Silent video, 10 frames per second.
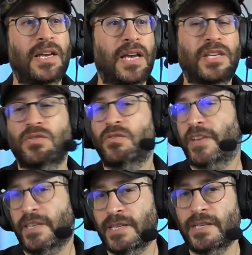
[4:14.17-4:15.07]
and you
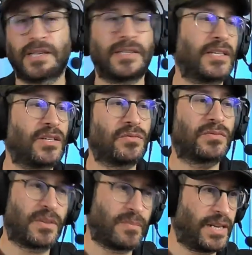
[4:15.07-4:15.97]
fix it, and then you
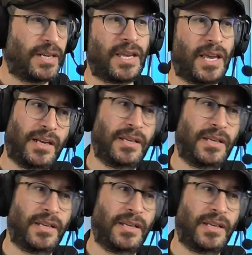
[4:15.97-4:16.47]
submit it again,